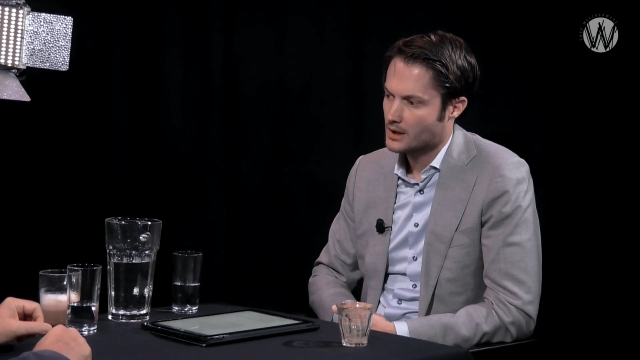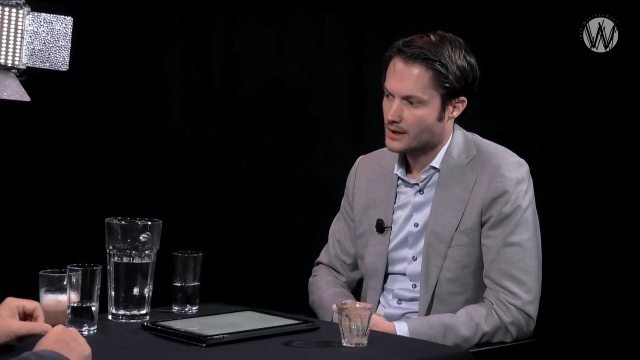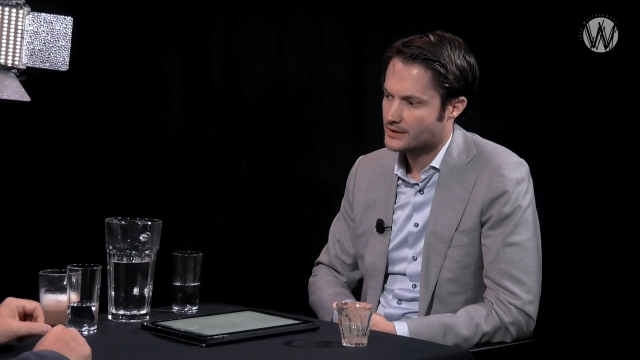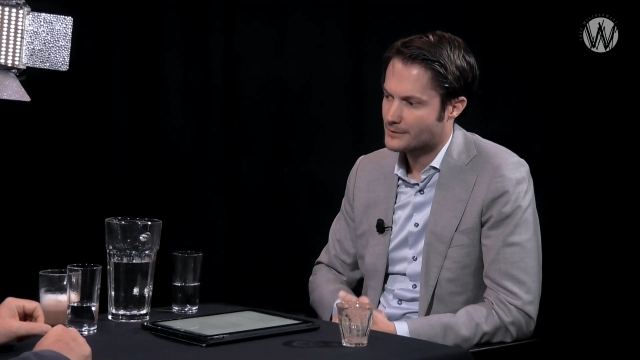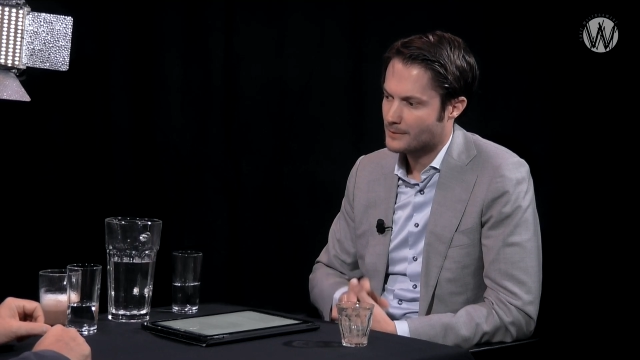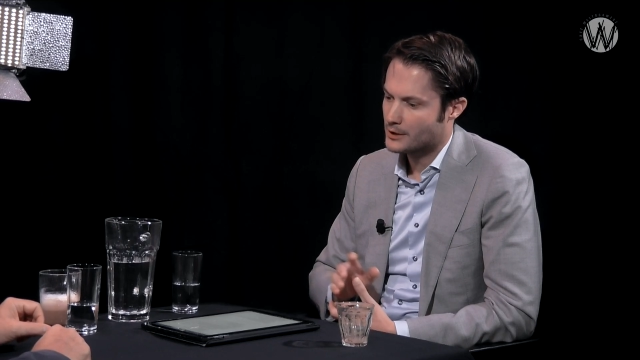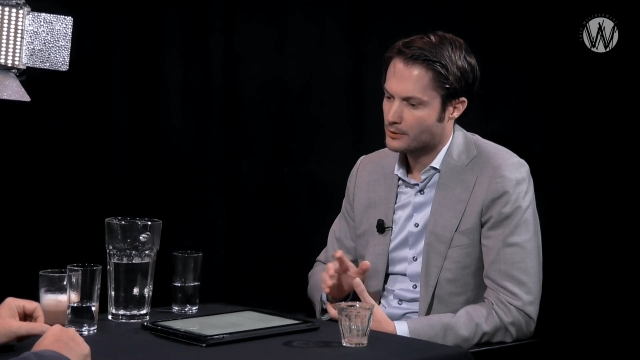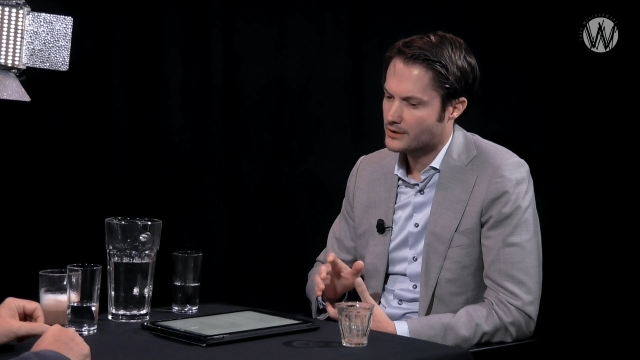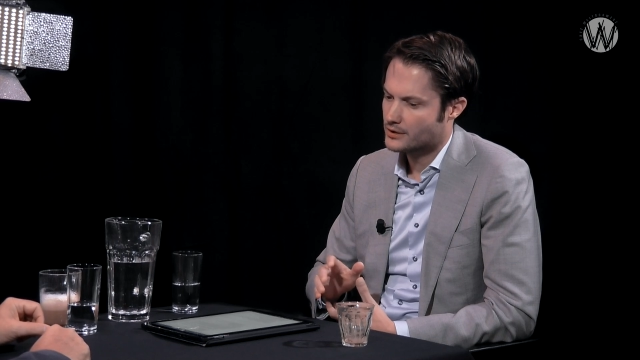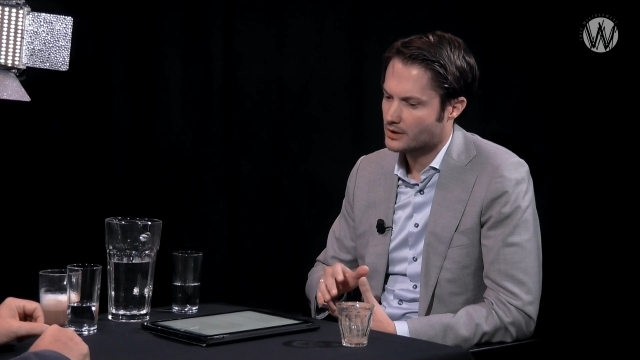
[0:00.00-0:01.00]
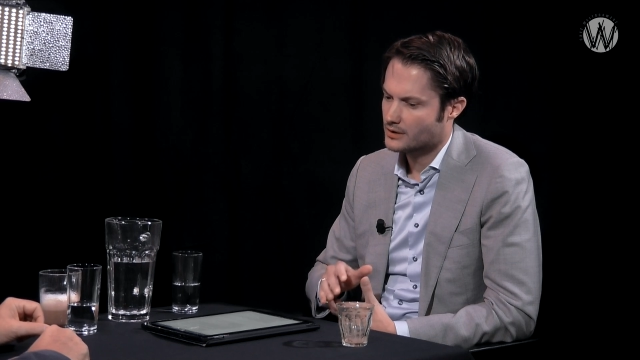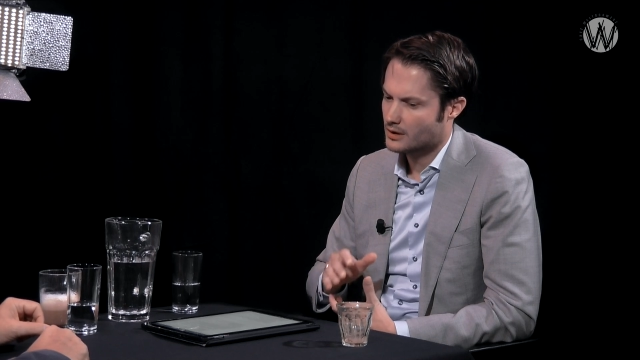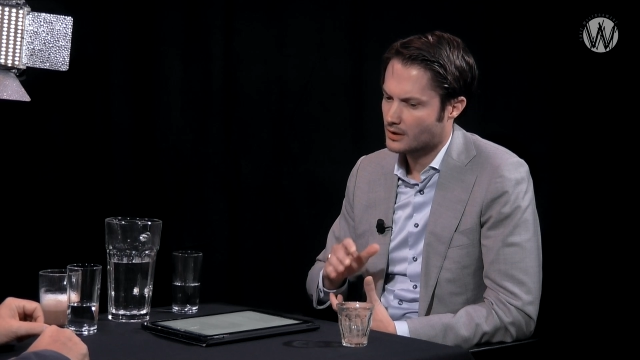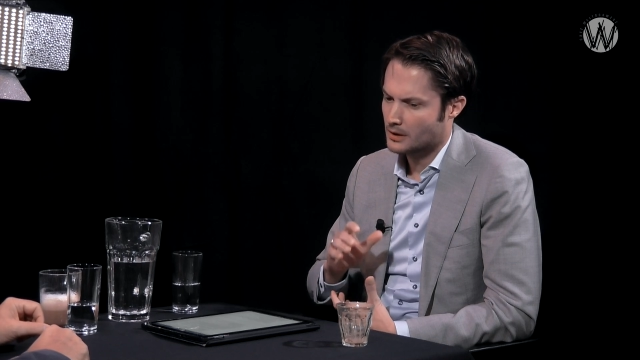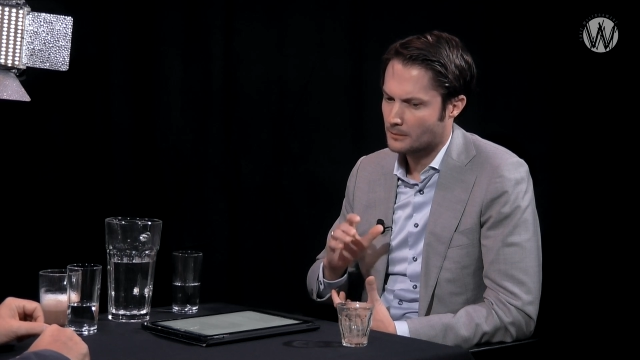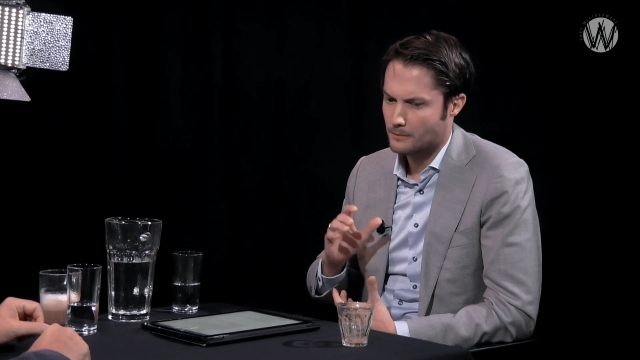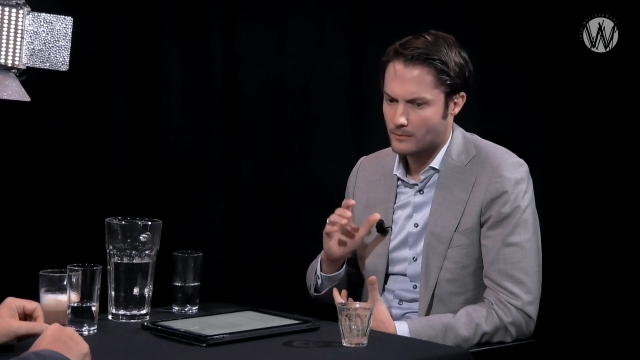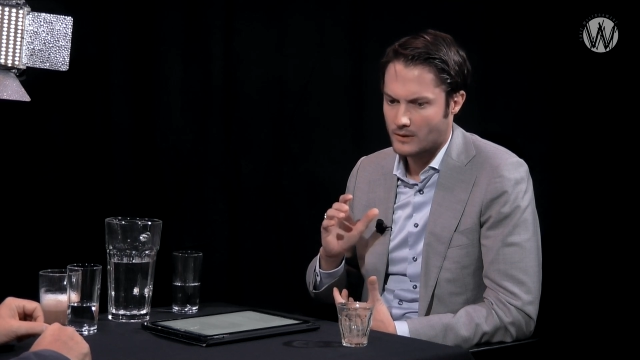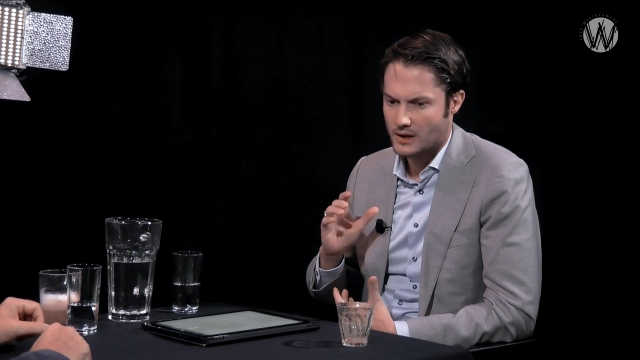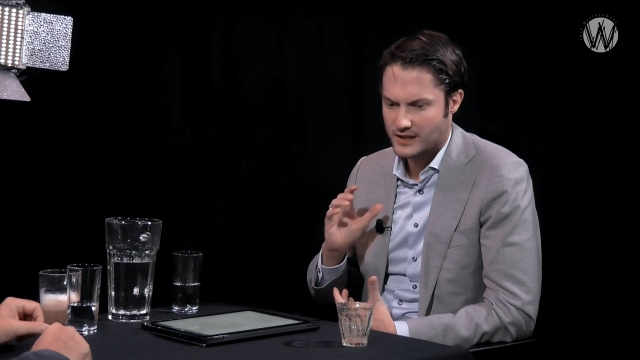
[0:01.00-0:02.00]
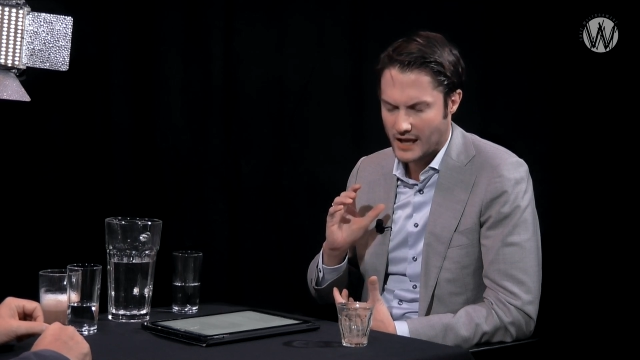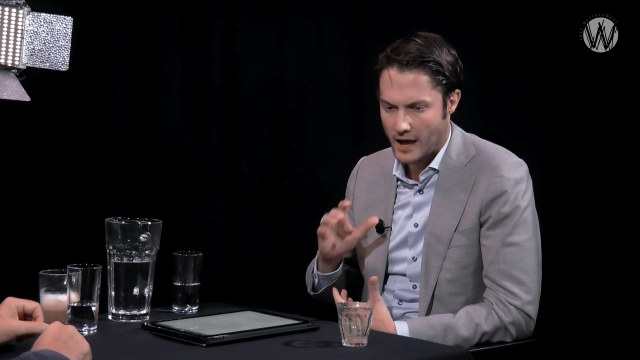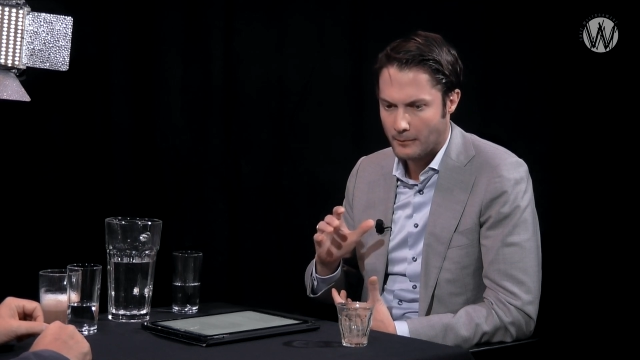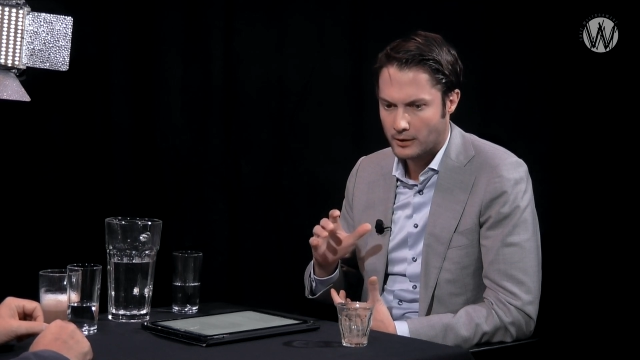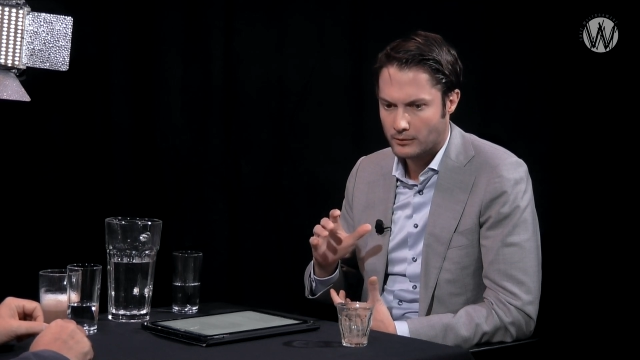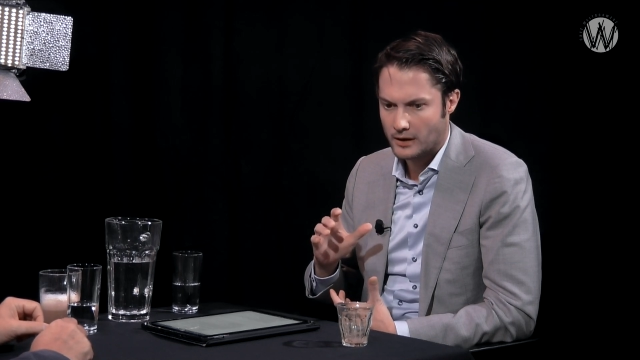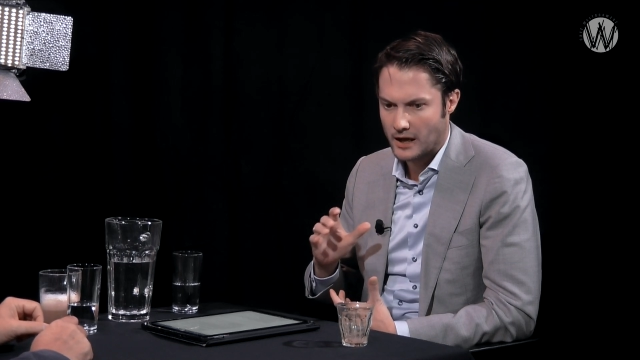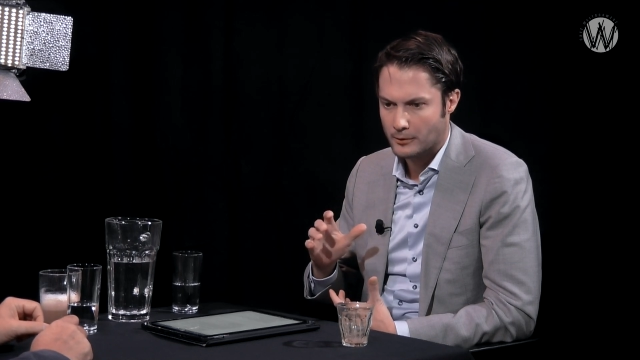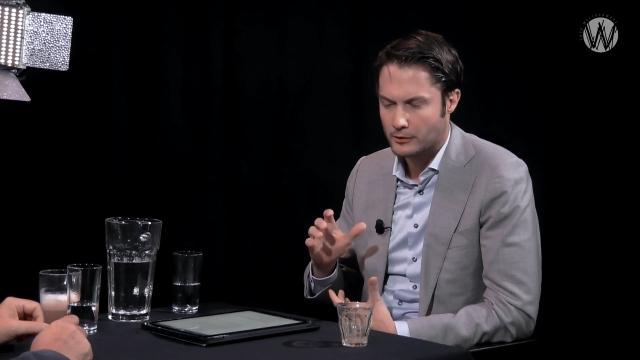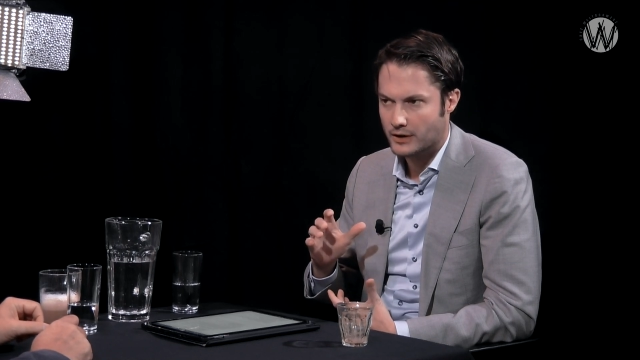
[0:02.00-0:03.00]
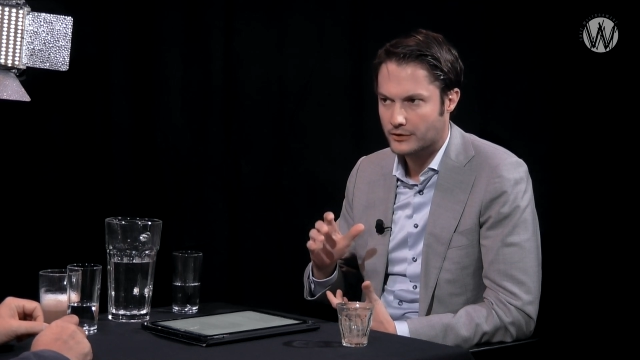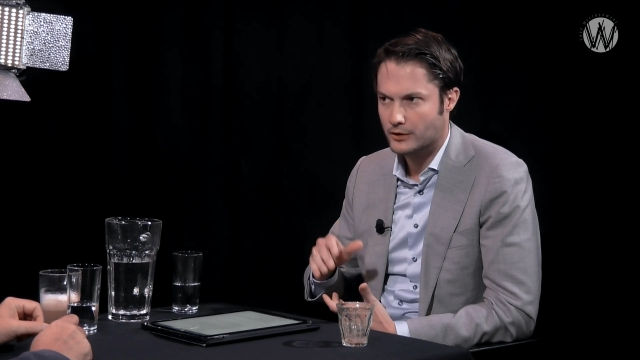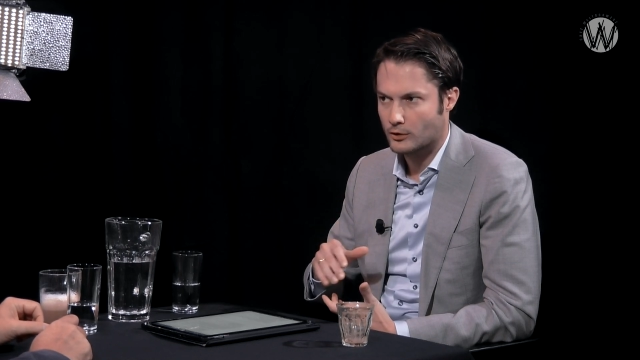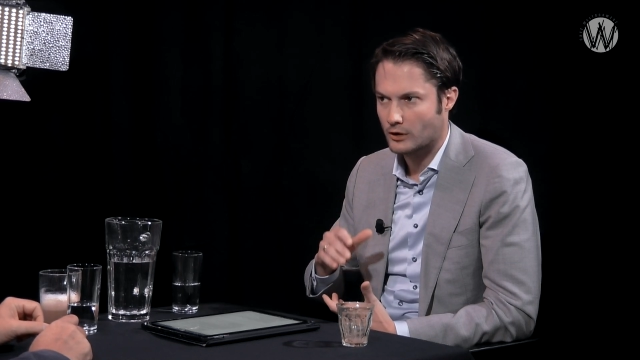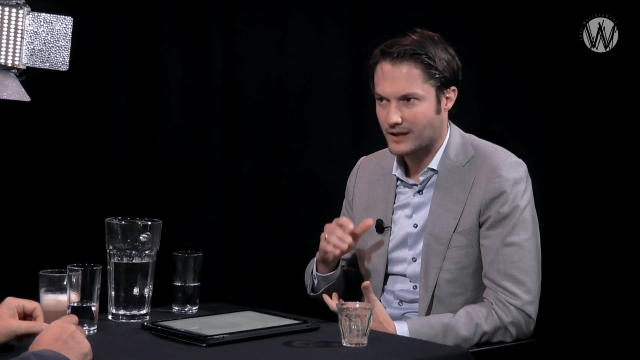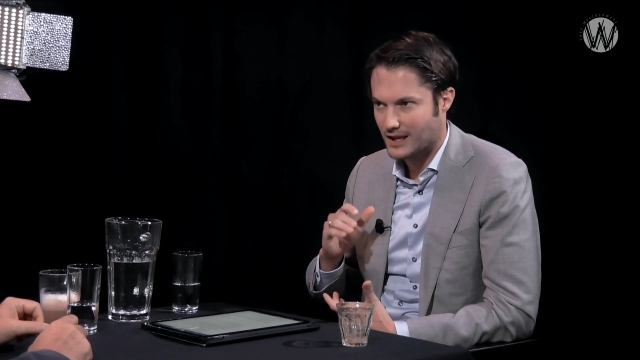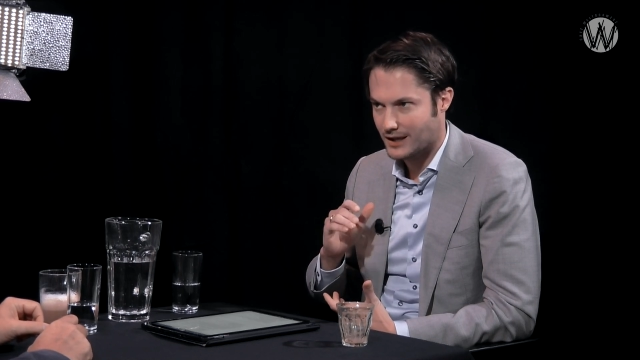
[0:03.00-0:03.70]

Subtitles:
Is migration, is emigration or